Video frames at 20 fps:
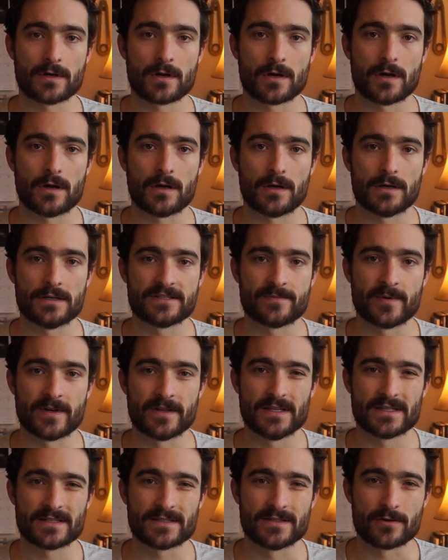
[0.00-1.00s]
caused by
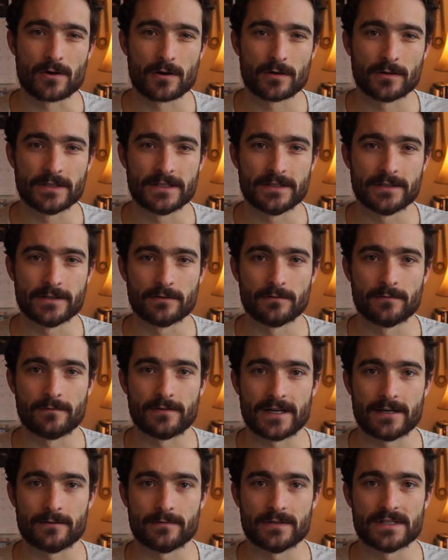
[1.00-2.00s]
this gnarly little
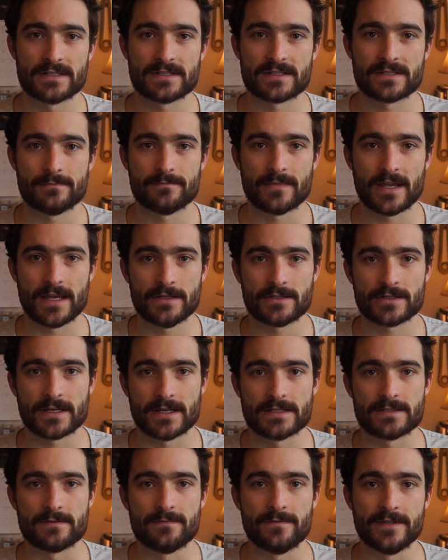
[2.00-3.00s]
virus,
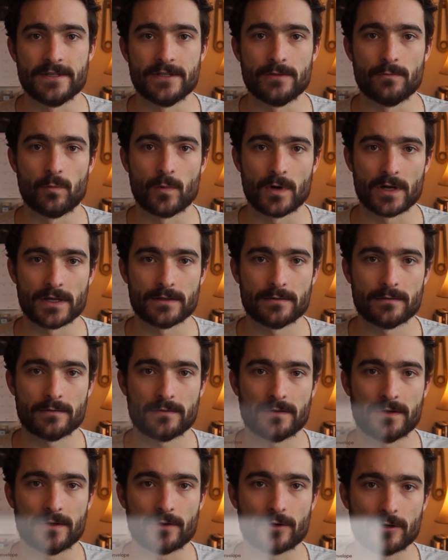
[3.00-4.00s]
HSV1,
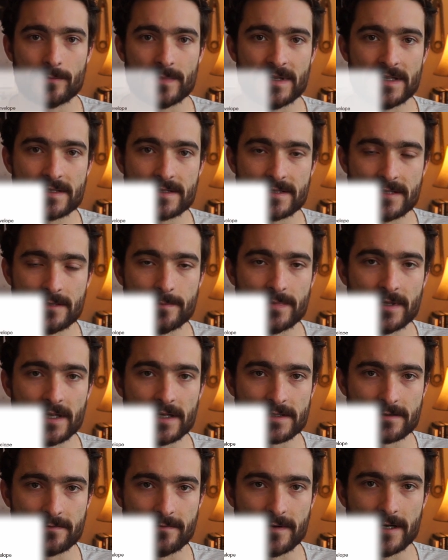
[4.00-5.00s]
the herpes
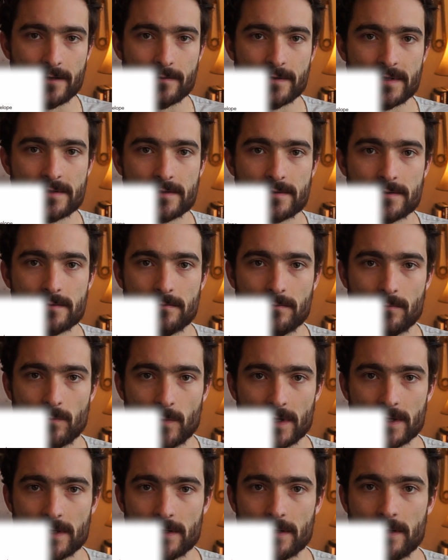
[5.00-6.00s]
simplex virus
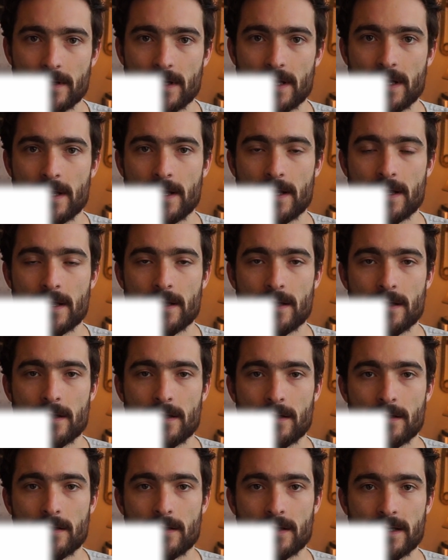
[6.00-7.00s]
1.
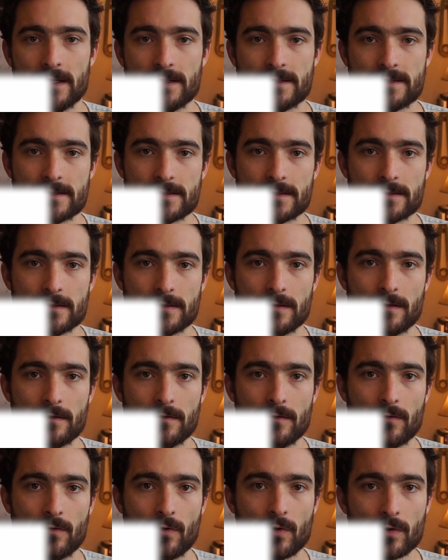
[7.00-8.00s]
It's
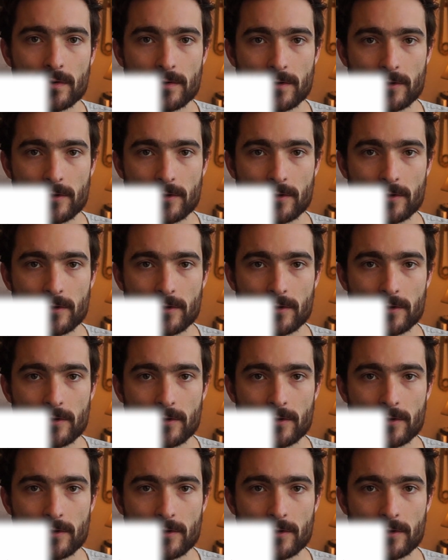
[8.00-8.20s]
oral